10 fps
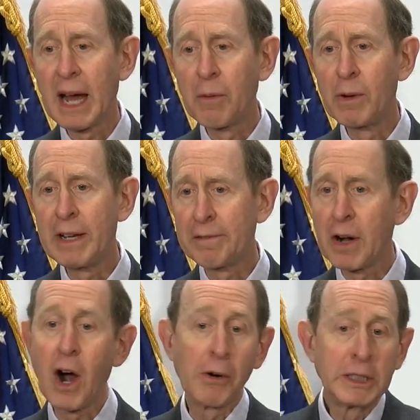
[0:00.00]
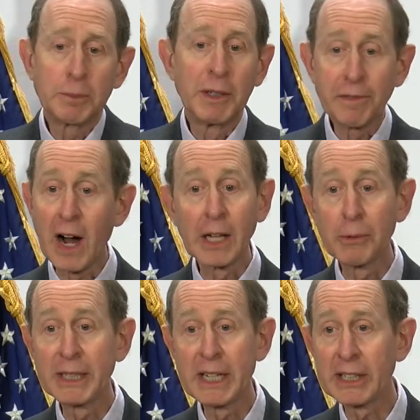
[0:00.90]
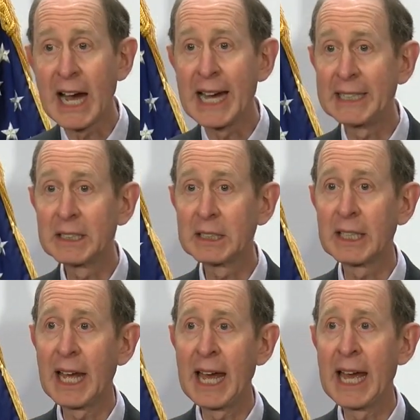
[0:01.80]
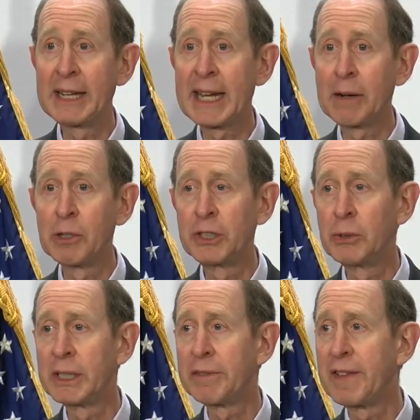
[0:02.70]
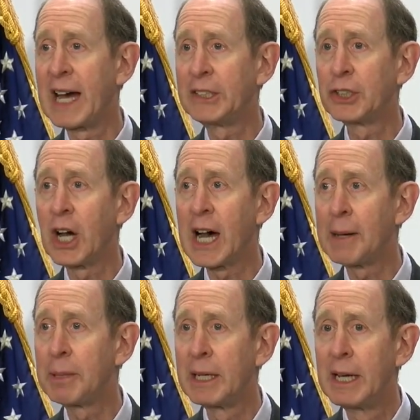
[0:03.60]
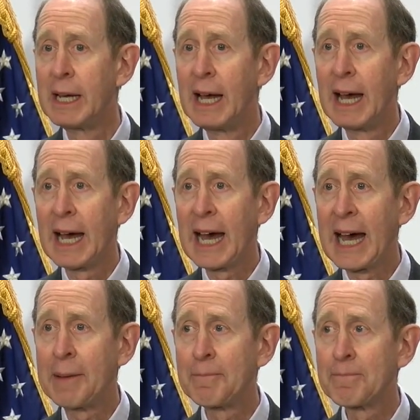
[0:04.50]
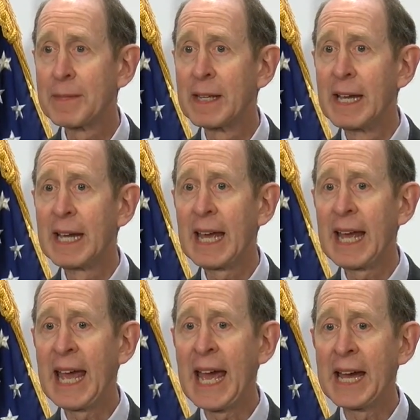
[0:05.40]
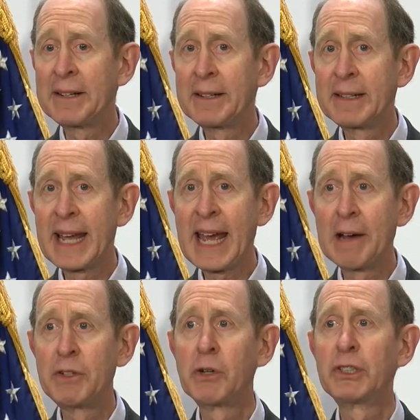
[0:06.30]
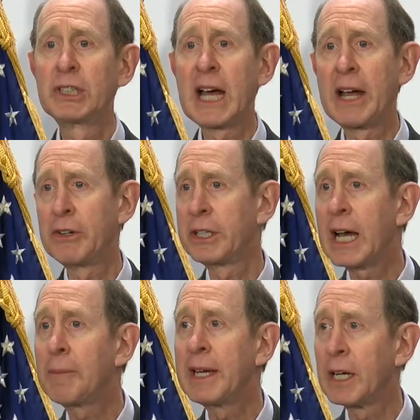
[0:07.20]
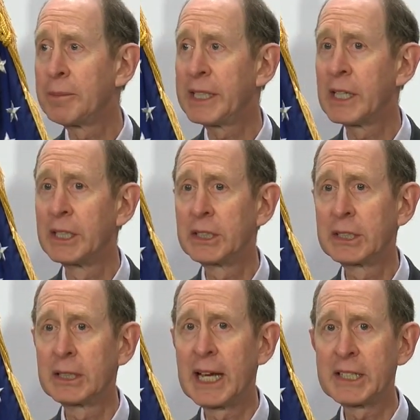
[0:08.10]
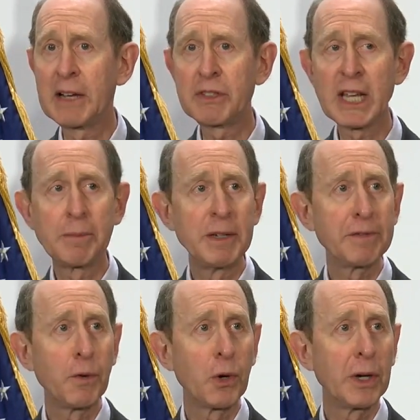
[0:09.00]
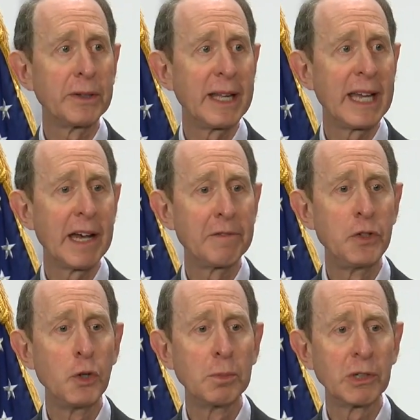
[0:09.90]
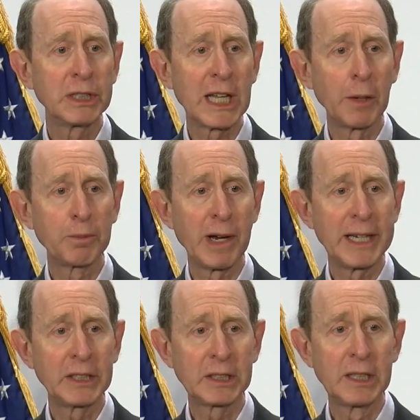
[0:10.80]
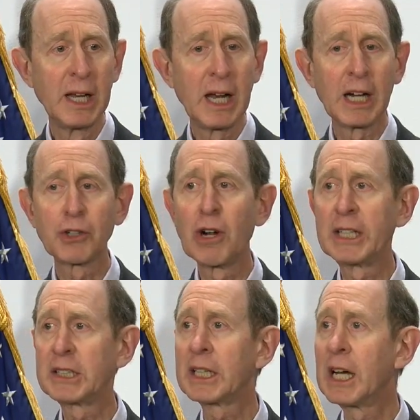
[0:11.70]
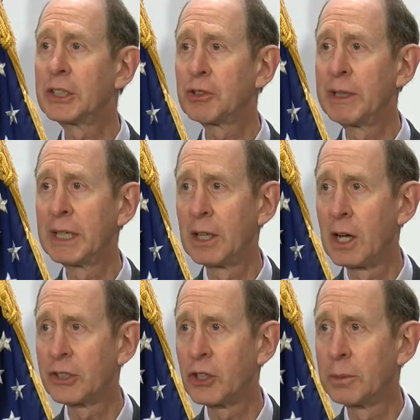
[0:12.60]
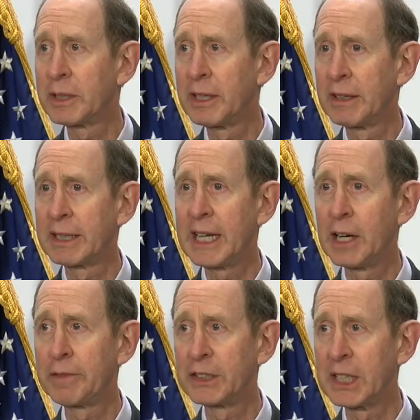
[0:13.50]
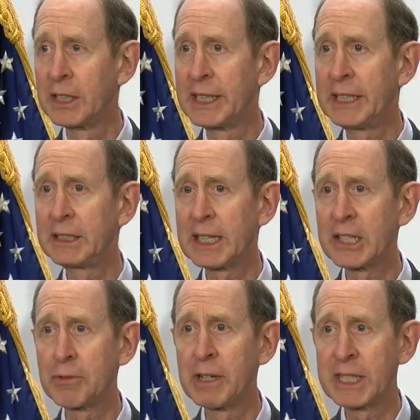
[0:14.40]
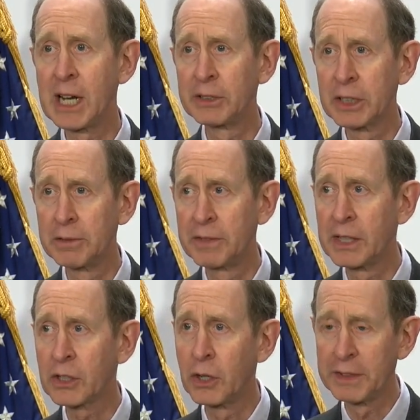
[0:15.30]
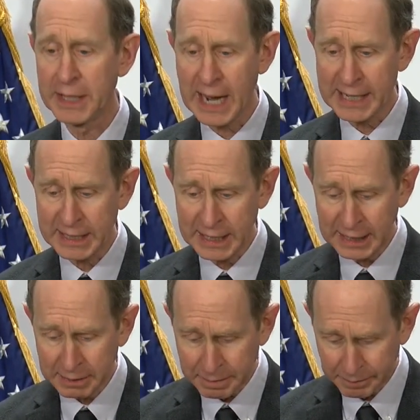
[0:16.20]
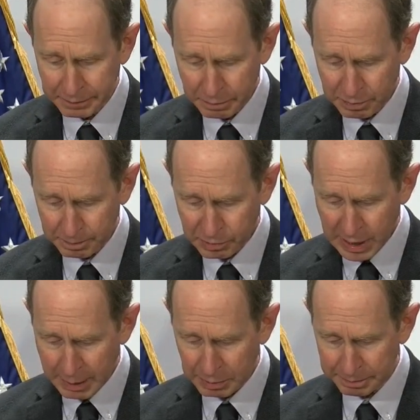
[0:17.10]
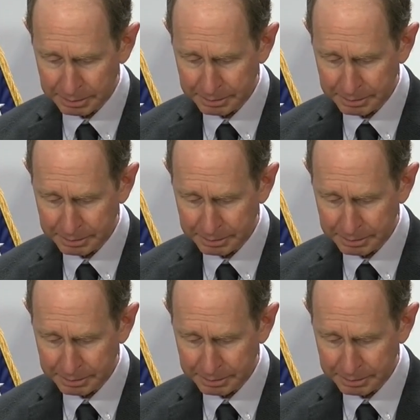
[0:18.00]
we have always been following their guidance and that we're doing a fine job. Um, and they have no desire to come here because, as I've said before, they have numerous outbreaks across the country in long-term care facilities as a result of the COVID-19 problem.